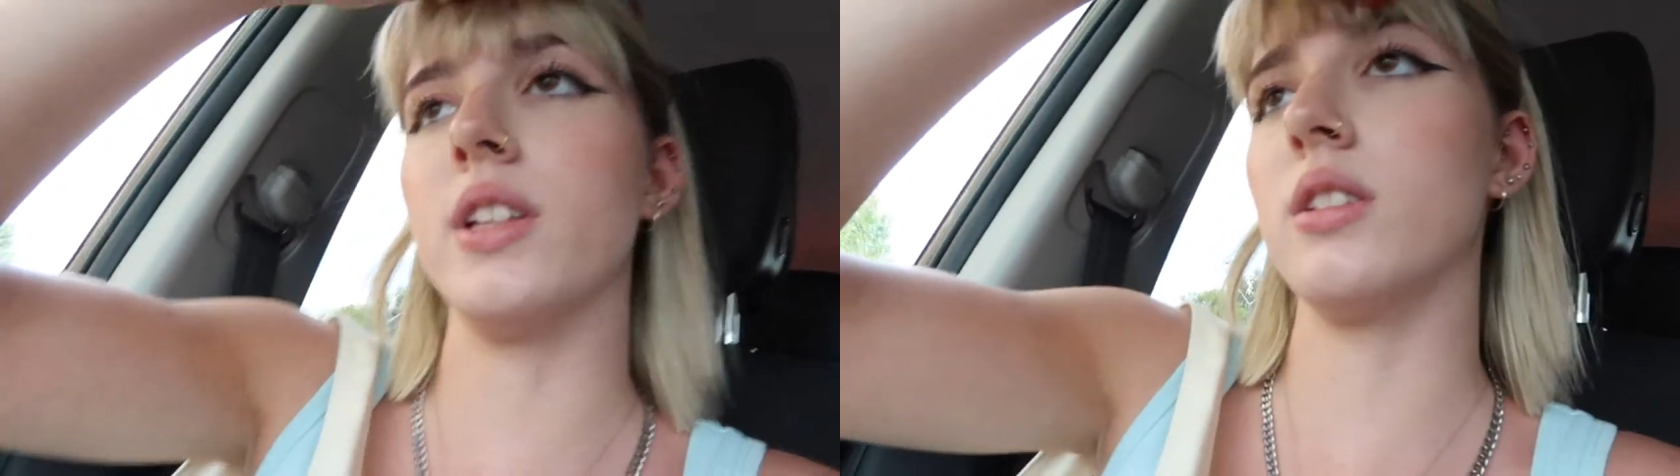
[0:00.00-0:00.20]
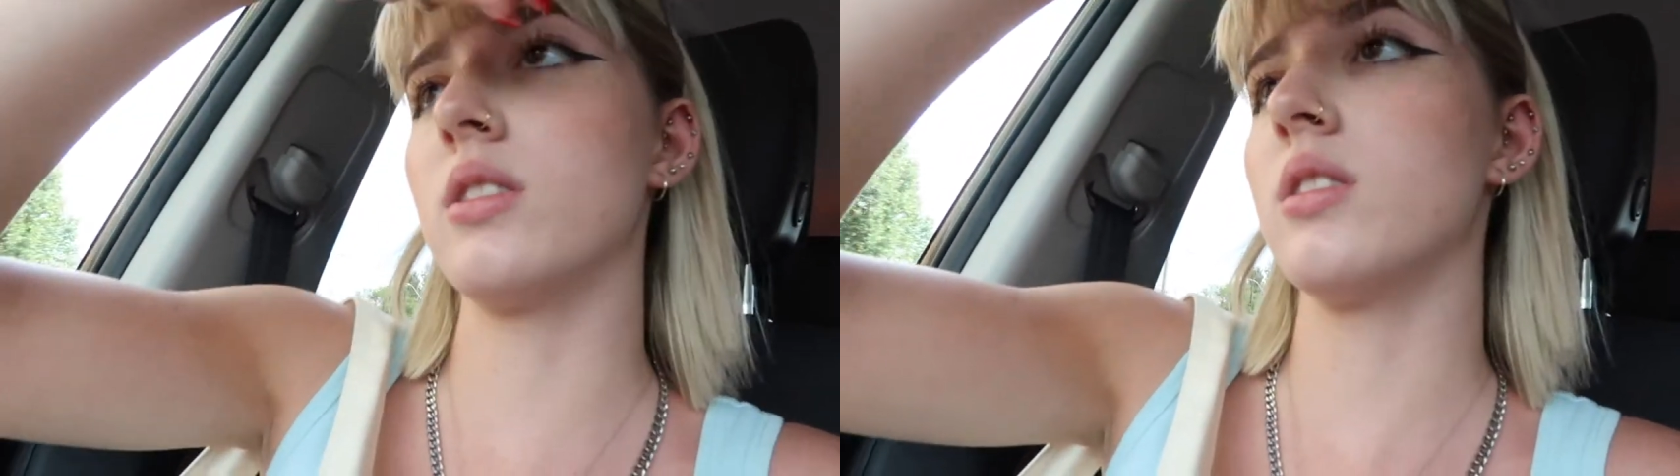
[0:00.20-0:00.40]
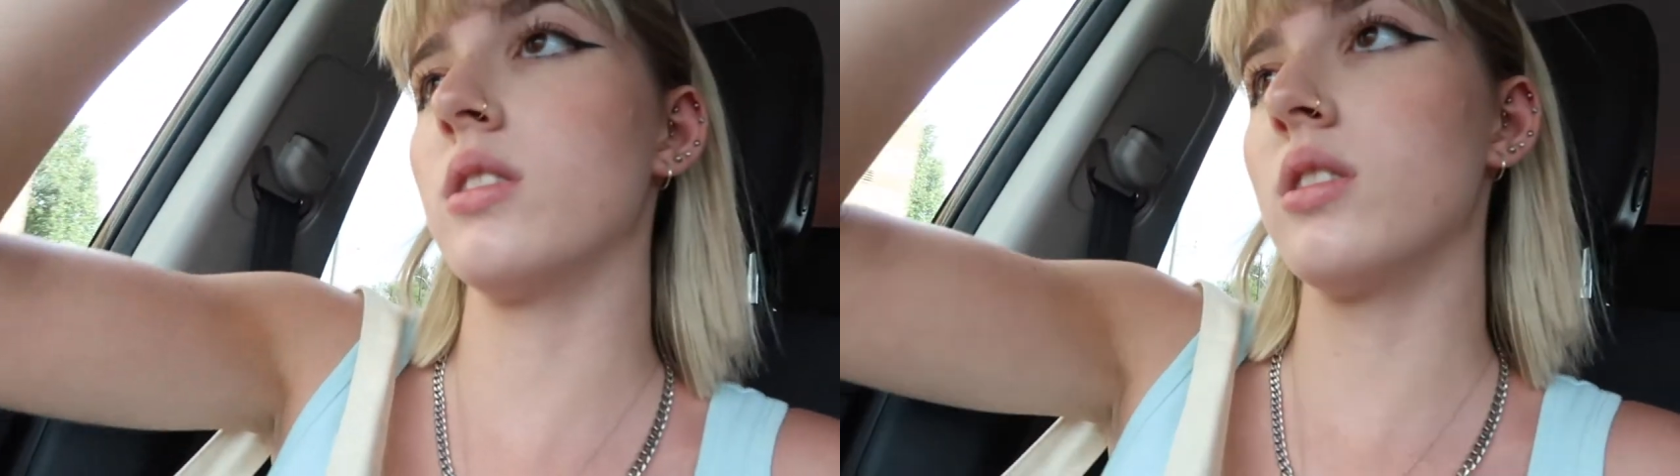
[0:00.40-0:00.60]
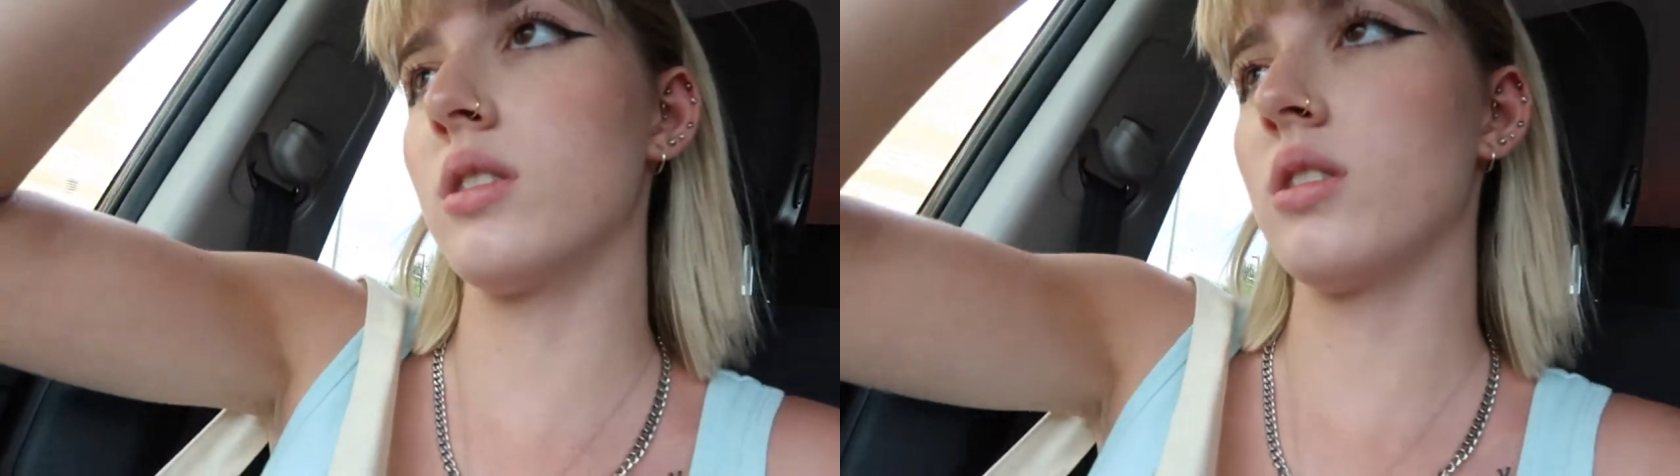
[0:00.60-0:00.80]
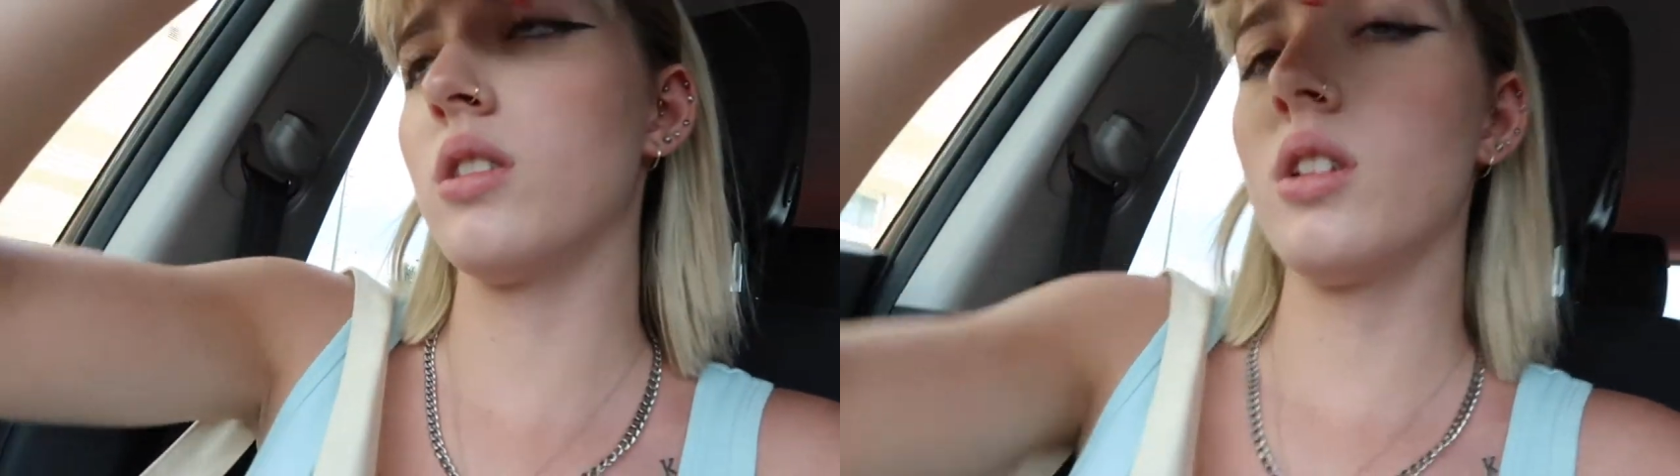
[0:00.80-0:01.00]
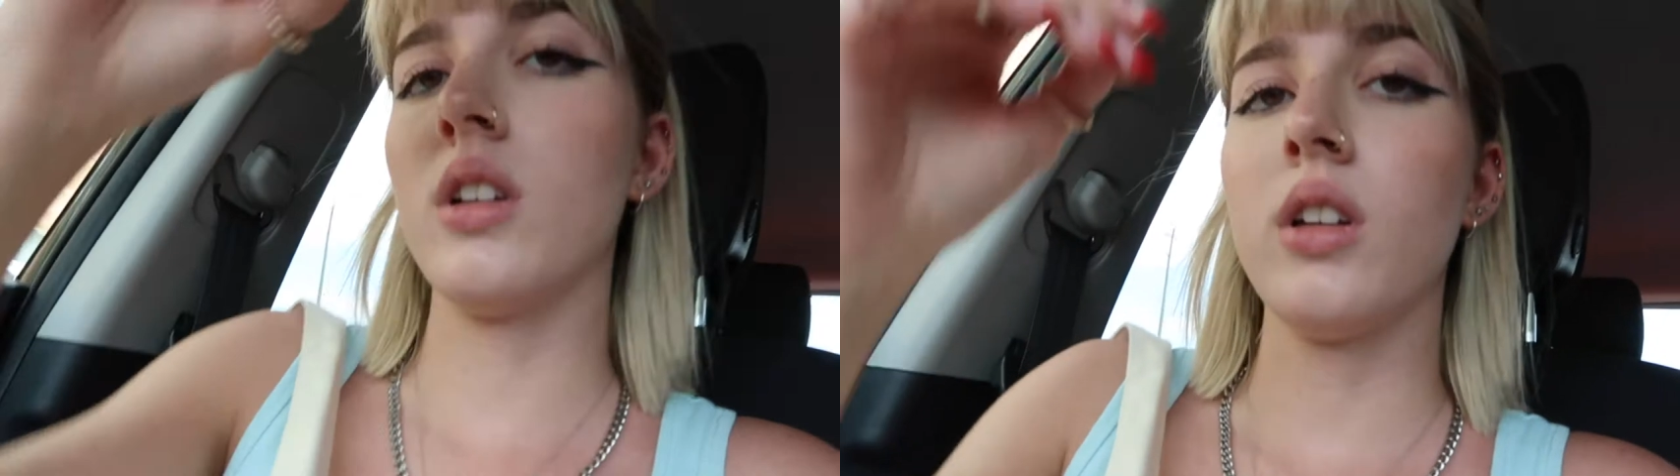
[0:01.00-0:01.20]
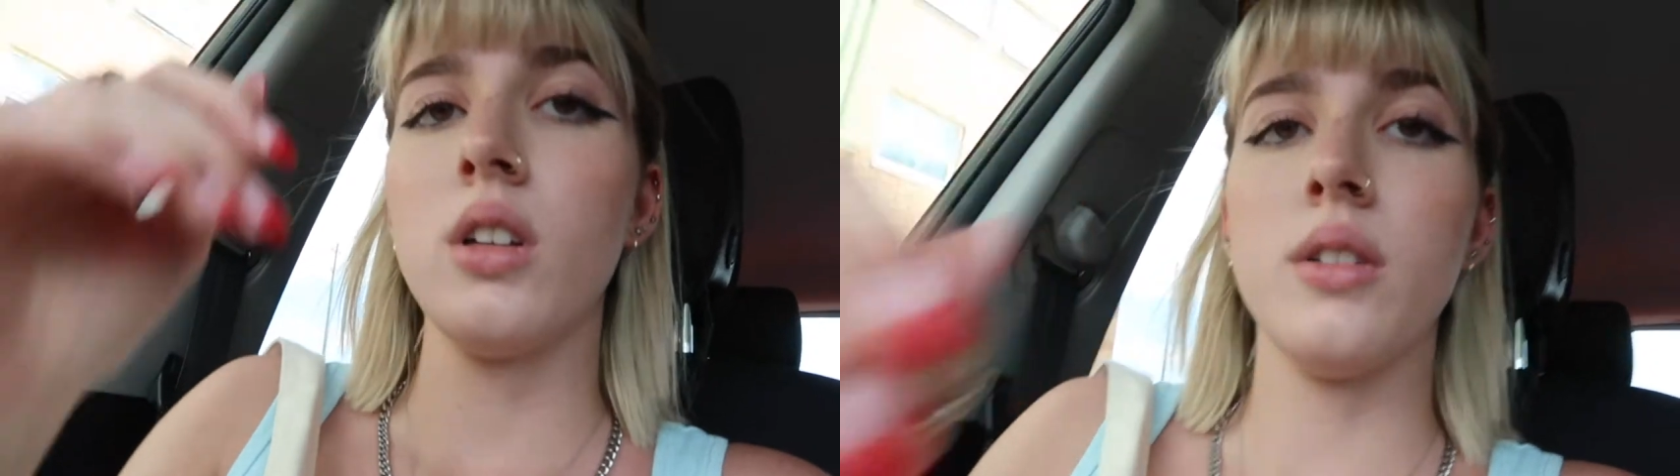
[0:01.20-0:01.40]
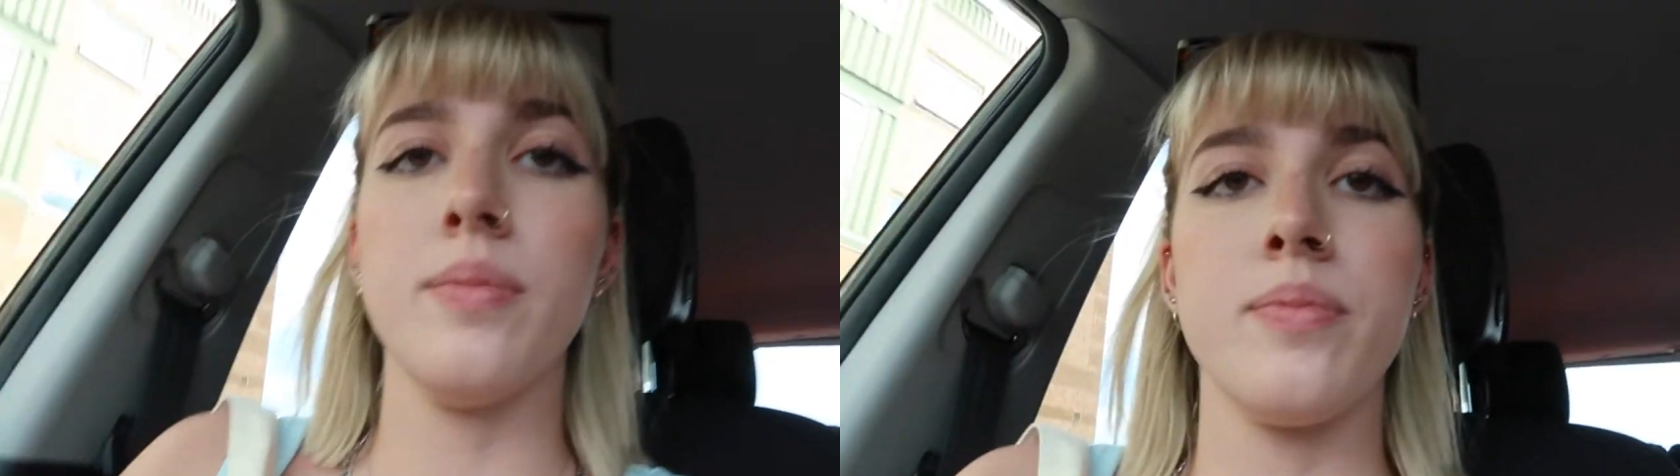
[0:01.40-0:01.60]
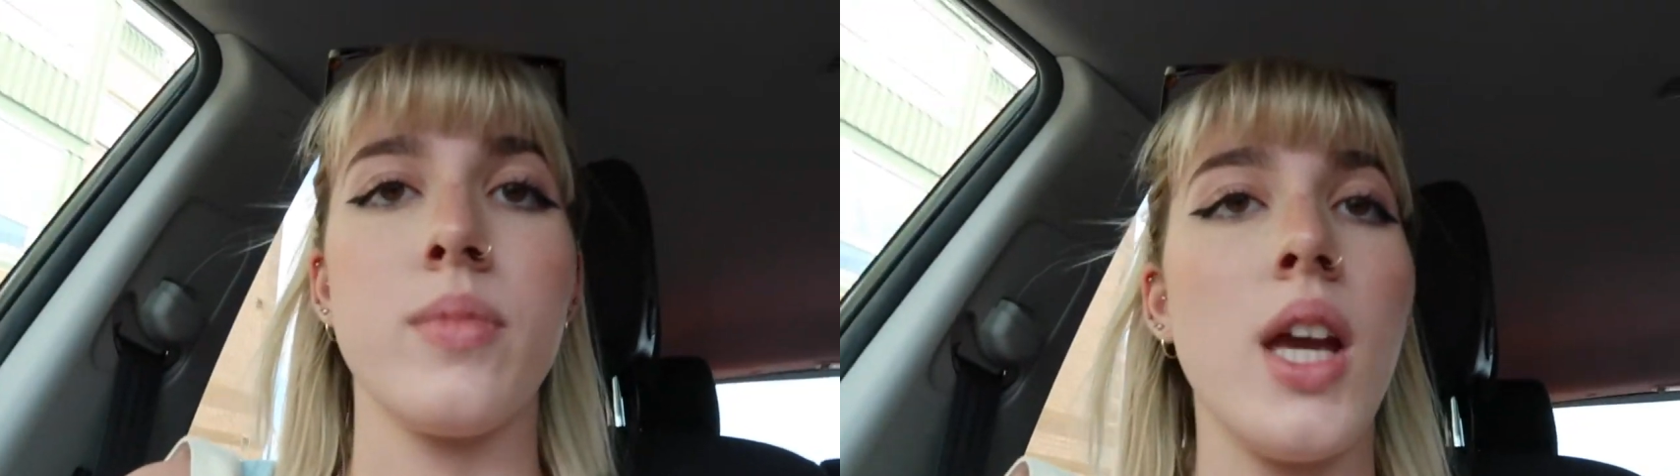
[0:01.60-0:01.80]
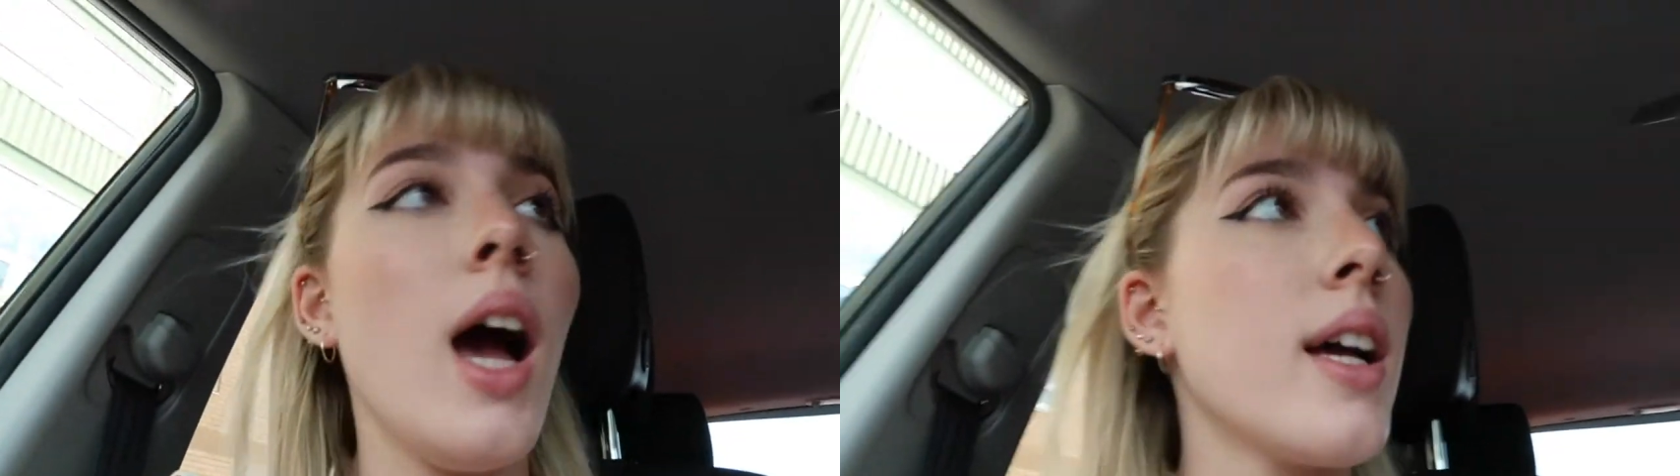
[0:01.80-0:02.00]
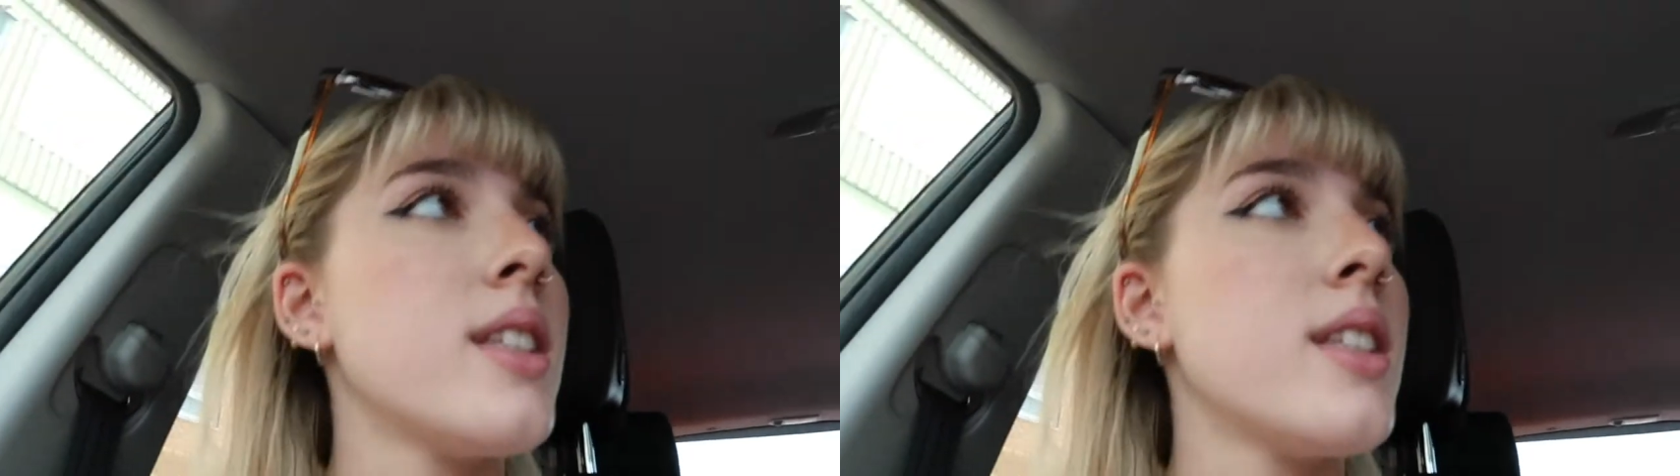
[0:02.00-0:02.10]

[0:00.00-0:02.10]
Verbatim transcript: You can only take like just the couch out. Yeah,